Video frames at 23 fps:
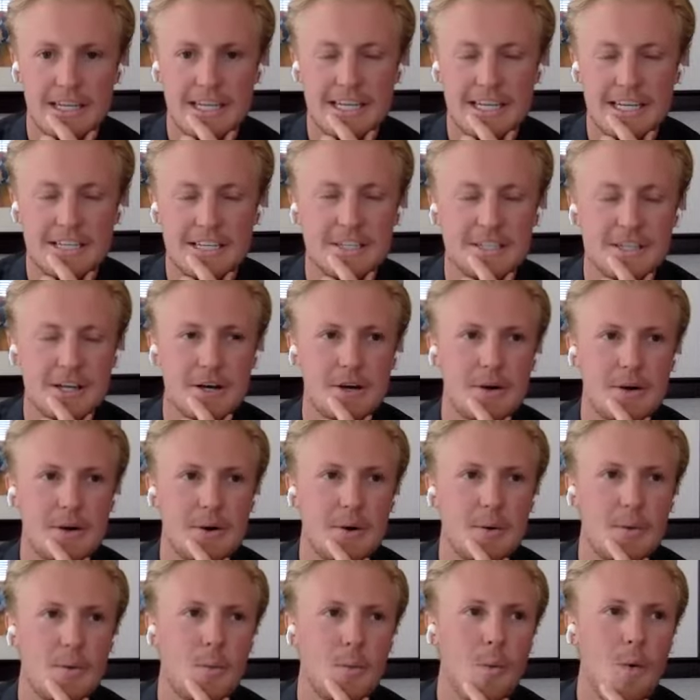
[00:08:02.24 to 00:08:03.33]

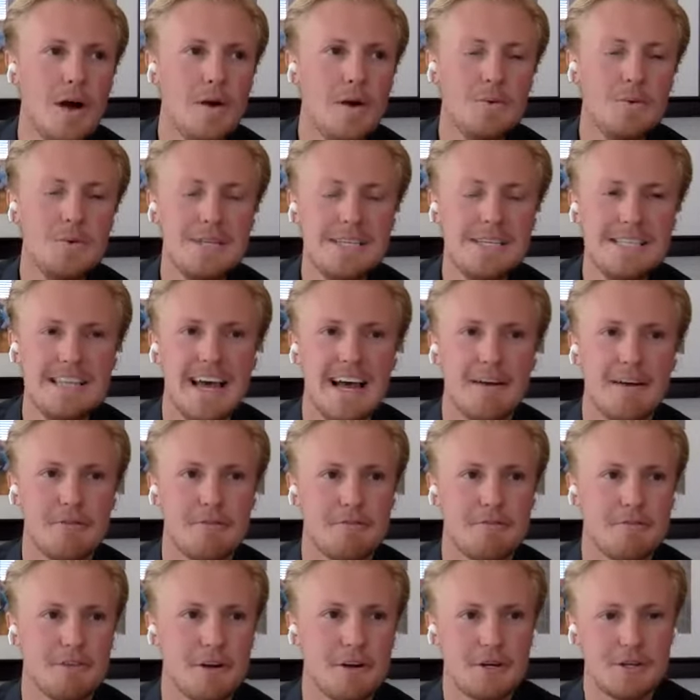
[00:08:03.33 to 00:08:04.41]
so what was
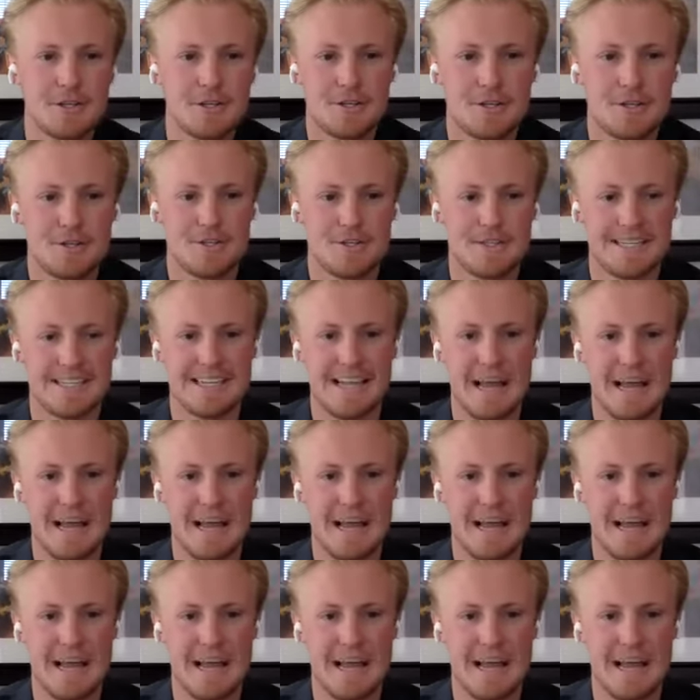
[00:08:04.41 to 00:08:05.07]
that first,